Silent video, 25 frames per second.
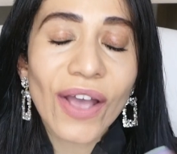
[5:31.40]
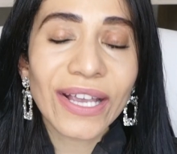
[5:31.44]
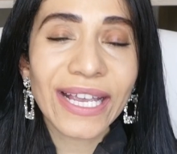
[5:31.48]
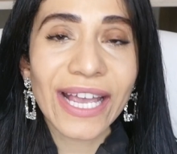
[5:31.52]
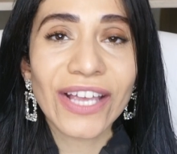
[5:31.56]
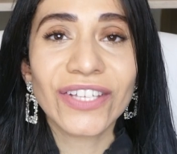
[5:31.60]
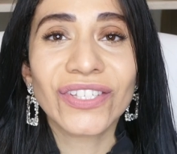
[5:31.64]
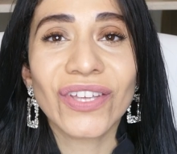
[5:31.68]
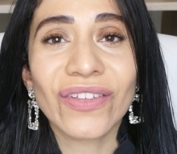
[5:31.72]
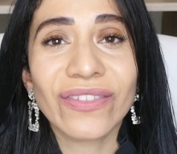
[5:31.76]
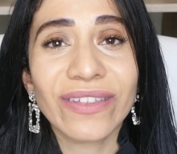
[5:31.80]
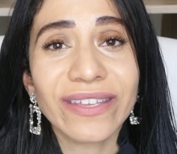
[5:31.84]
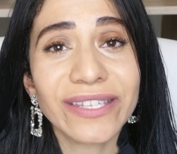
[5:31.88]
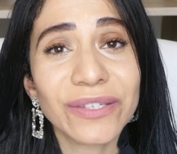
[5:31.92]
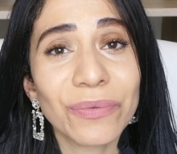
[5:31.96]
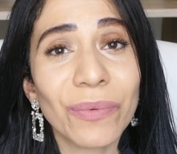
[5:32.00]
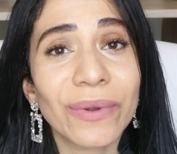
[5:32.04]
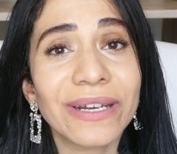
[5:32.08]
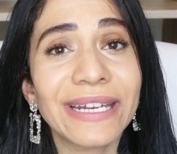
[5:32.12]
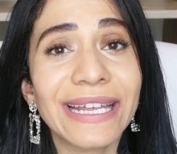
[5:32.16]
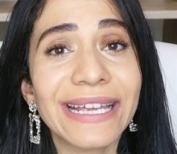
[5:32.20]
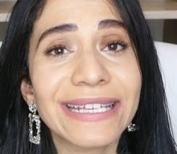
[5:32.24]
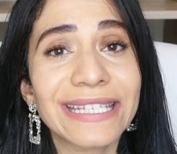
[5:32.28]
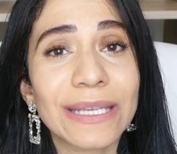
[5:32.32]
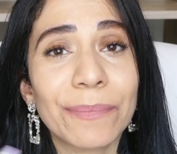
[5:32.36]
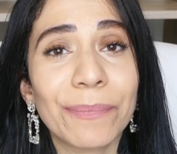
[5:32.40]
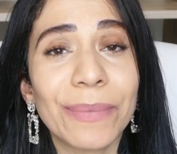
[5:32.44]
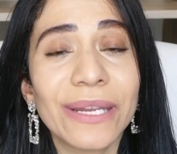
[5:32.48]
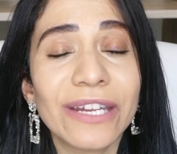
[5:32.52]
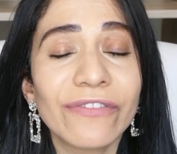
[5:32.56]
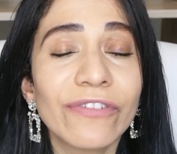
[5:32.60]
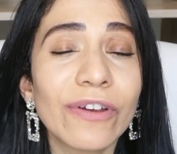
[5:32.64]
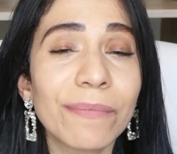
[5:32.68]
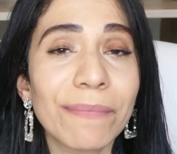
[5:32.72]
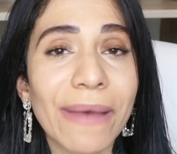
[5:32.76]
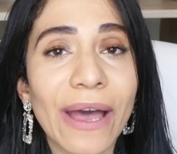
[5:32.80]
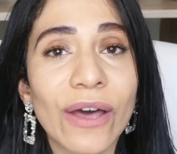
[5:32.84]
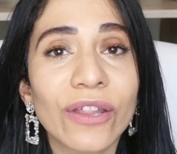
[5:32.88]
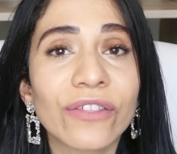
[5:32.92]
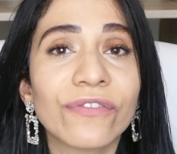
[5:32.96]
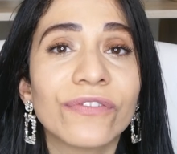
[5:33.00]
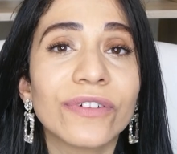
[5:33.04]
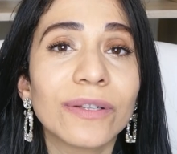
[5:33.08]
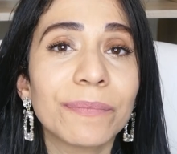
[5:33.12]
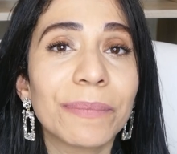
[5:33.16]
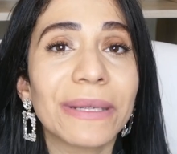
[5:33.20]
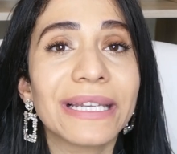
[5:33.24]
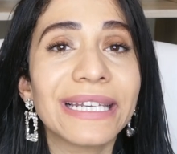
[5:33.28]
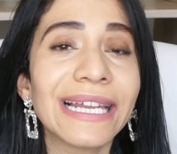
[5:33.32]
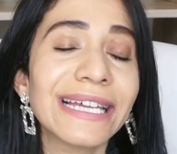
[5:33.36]
Okay, so this one is a bit of a
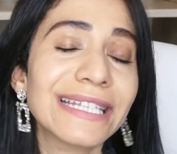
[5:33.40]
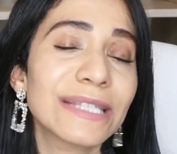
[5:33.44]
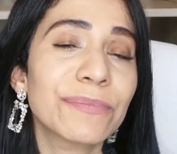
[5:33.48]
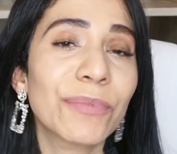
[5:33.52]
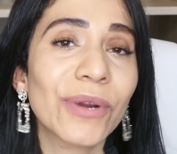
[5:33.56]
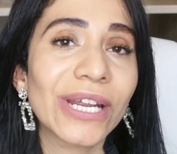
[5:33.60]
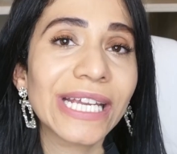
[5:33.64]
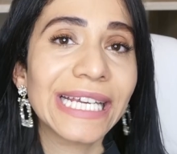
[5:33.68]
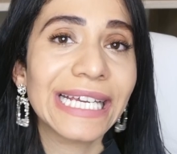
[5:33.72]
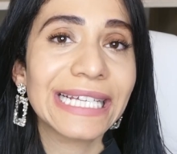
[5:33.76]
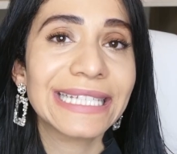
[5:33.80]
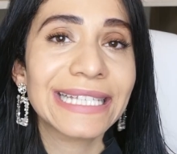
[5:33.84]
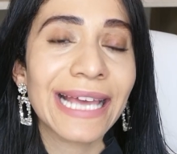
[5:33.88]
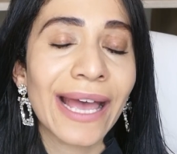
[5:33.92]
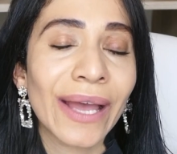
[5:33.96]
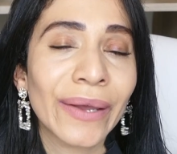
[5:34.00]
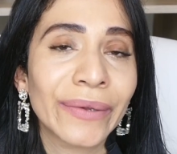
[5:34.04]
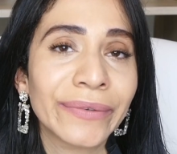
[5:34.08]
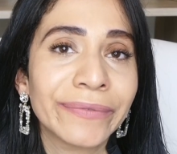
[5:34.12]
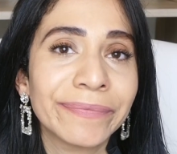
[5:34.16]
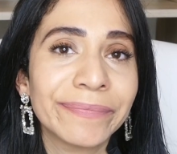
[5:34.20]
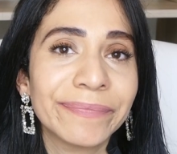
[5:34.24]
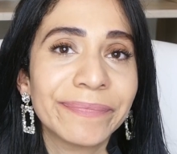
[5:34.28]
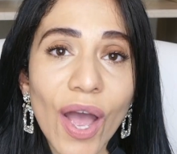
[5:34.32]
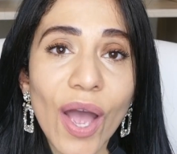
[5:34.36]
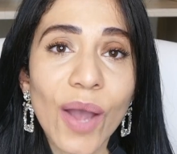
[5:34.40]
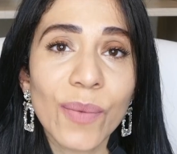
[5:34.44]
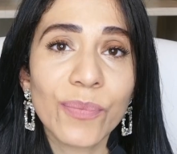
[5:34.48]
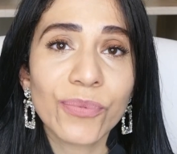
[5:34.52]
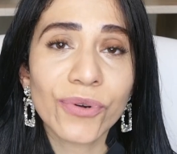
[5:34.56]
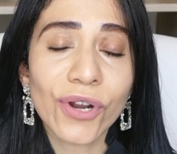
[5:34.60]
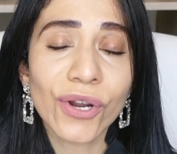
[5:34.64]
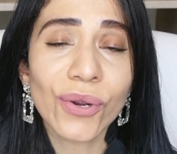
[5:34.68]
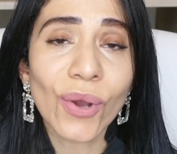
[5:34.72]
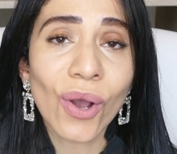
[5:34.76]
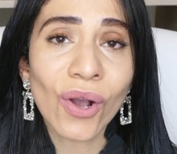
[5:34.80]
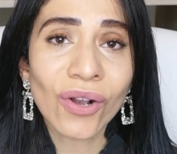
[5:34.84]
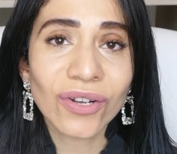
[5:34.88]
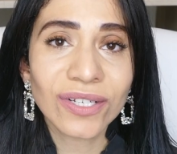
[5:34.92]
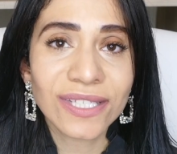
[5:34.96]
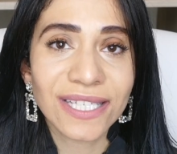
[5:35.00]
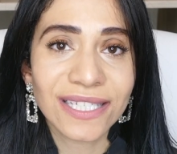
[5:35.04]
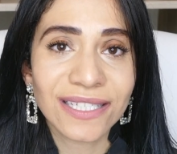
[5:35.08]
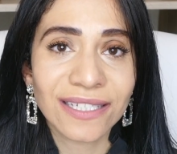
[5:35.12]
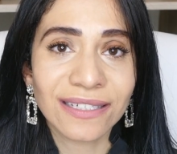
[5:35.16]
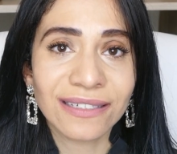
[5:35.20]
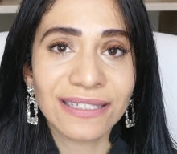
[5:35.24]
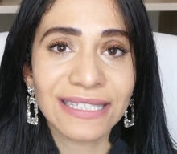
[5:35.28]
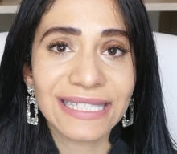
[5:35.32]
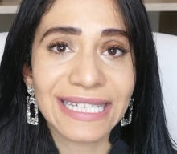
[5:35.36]
mouthful, but let's break it down. A
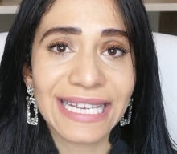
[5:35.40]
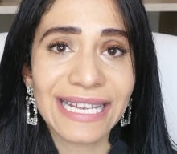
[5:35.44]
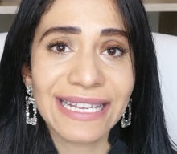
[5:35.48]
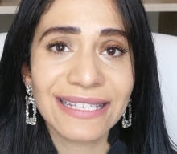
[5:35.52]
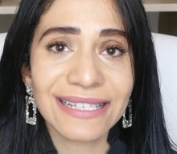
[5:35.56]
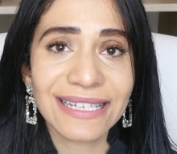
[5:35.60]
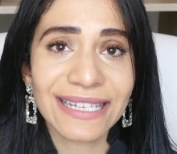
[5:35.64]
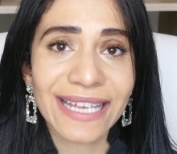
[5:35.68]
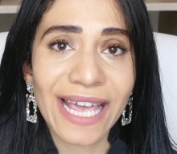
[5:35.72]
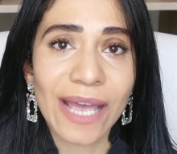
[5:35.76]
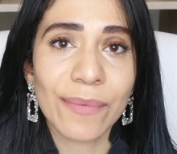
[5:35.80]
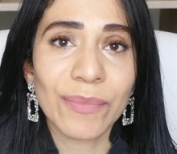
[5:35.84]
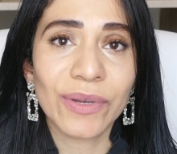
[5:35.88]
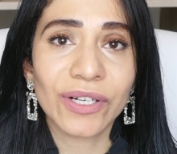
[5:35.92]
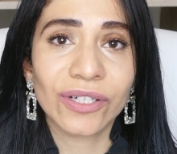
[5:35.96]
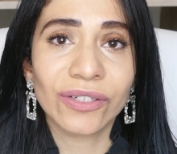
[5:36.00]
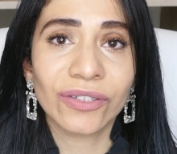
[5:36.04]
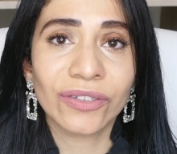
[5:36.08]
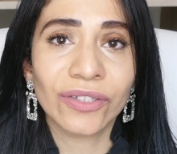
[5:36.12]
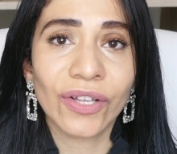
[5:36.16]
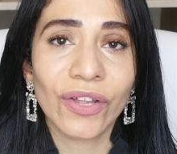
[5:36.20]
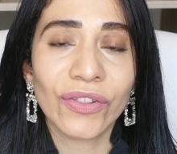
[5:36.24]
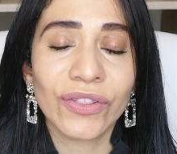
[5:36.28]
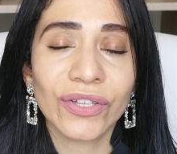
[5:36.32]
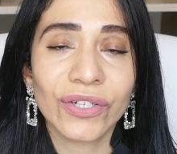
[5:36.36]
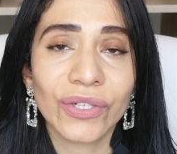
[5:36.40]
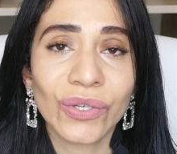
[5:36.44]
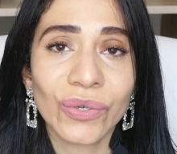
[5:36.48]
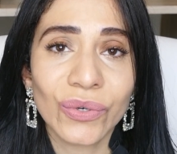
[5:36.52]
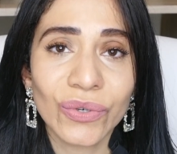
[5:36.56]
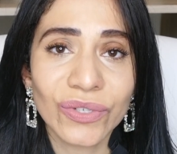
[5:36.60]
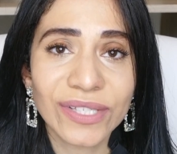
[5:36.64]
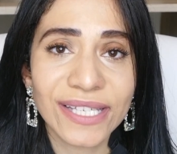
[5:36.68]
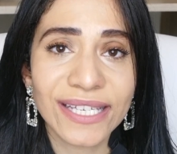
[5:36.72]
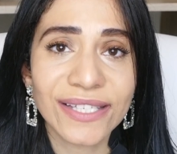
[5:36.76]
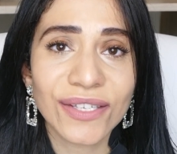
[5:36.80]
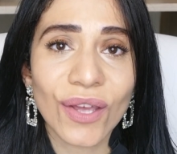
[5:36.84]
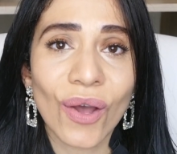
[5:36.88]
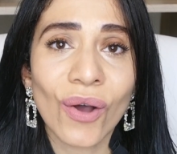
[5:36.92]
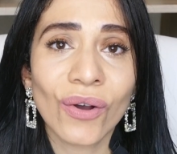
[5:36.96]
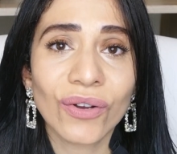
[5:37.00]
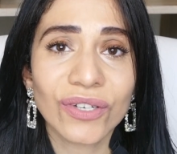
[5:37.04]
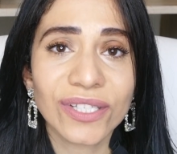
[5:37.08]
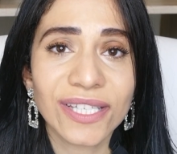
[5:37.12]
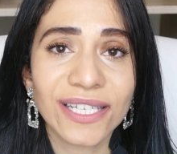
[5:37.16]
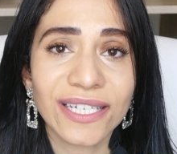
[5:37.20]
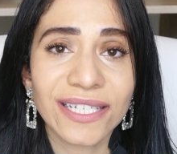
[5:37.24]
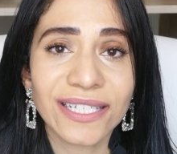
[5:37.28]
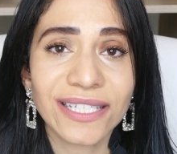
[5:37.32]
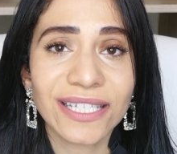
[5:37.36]
pro-oxidant is a chemical that causes
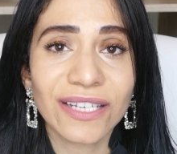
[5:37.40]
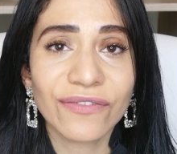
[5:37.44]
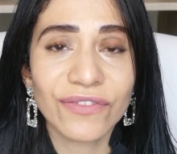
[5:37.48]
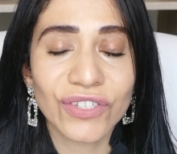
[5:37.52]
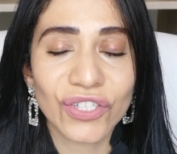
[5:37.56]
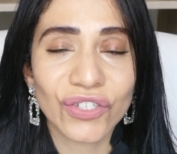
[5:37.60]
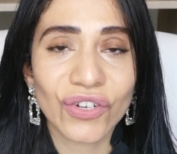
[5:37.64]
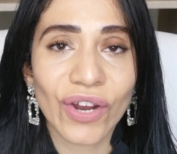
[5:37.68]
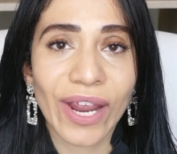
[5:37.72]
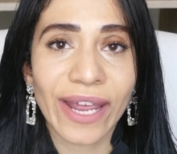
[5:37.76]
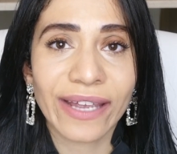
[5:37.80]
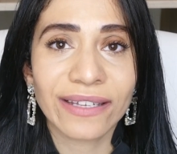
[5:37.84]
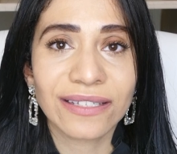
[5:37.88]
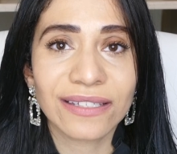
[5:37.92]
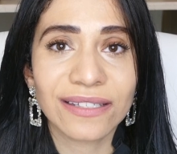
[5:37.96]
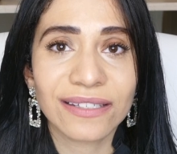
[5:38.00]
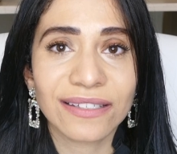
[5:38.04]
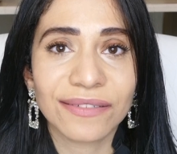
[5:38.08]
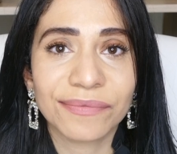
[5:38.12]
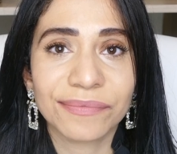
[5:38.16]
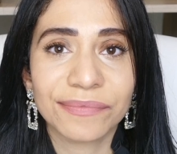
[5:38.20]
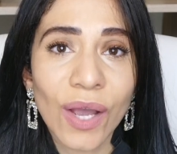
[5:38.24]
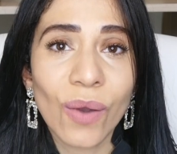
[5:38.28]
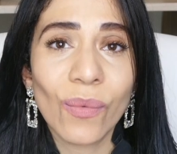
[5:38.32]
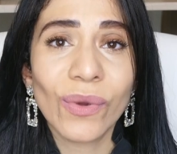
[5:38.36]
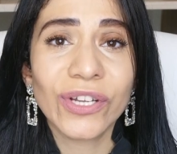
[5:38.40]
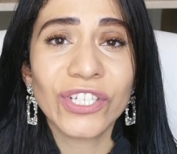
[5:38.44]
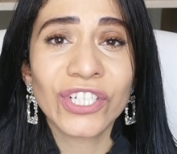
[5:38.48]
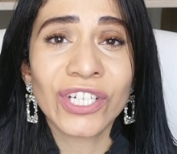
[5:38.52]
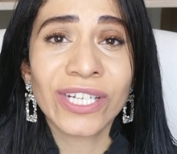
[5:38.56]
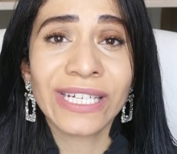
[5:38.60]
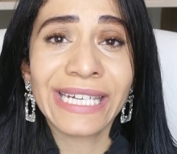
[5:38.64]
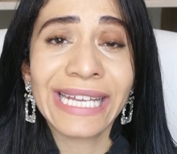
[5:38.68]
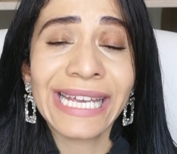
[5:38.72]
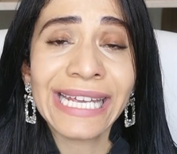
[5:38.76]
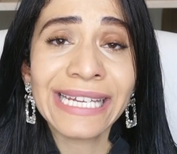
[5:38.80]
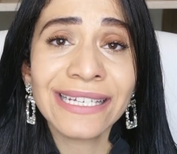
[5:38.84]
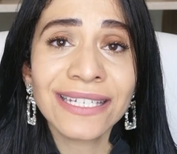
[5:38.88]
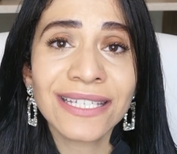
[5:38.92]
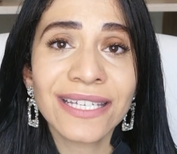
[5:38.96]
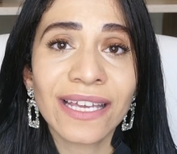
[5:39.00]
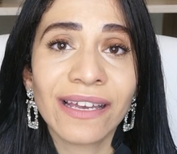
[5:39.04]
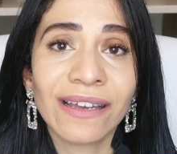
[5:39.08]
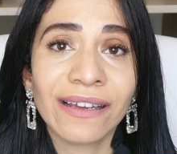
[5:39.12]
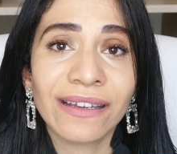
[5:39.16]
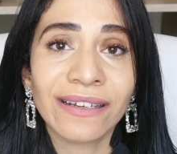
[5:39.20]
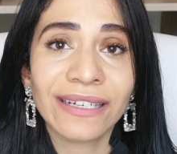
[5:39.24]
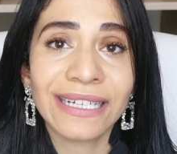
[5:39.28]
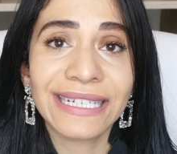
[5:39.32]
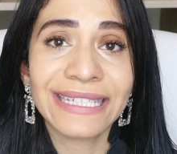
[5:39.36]
oxidative stress, which can in
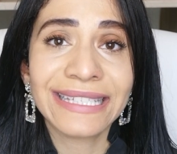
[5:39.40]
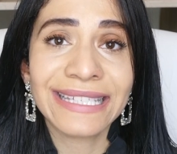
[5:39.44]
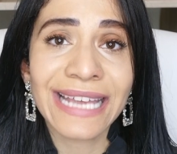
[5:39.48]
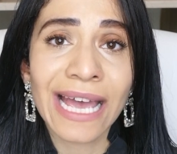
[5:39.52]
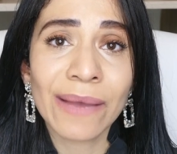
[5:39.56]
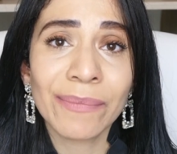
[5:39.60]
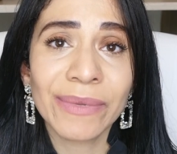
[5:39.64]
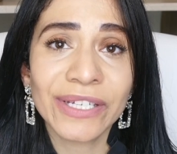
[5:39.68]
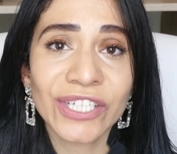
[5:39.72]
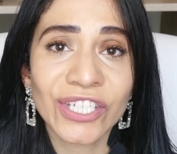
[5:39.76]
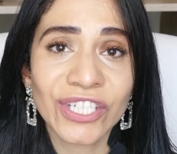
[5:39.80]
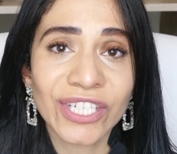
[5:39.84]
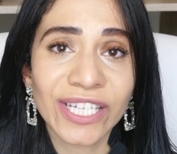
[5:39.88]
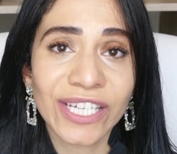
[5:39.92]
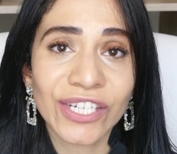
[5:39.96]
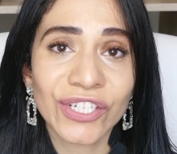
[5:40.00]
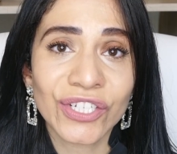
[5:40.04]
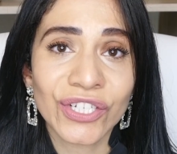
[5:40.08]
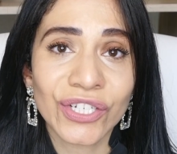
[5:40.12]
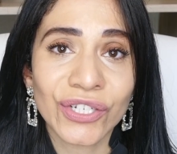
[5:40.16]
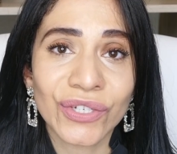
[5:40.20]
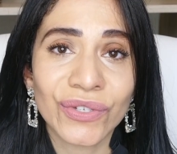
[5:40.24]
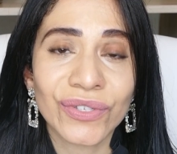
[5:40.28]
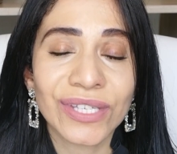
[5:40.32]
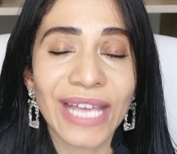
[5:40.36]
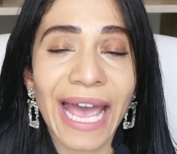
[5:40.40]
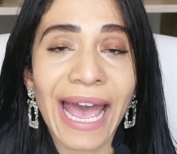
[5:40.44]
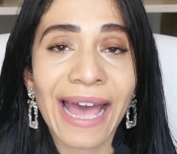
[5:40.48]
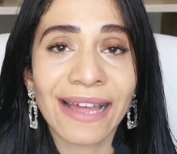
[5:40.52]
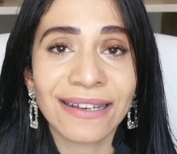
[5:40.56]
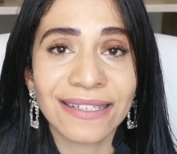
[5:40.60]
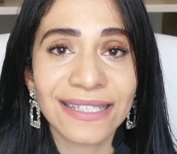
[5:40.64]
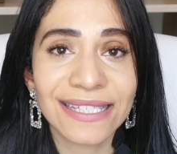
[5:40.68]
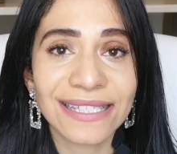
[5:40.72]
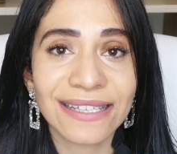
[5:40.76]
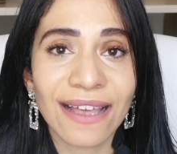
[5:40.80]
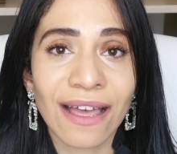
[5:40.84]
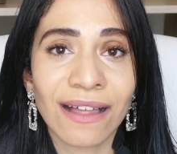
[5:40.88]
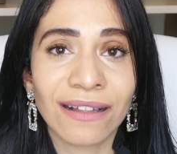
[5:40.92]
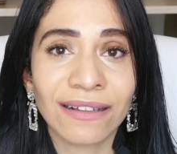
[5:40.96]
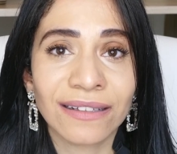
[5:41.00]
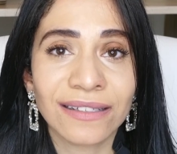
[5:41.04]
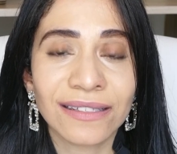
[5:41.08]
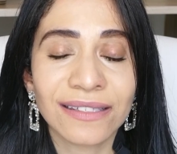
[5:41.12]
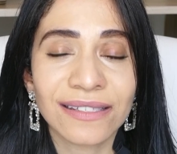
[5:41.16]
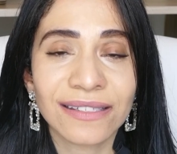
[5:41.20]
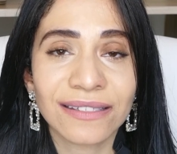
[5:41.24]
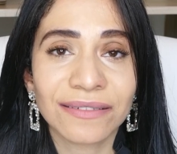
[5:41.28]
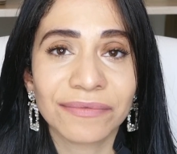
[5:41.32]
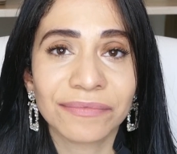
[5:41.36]
turn damage tissues and
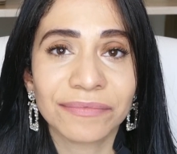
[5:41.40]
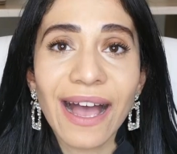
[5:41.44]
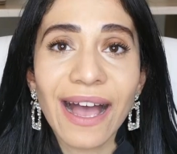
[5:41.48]
cells.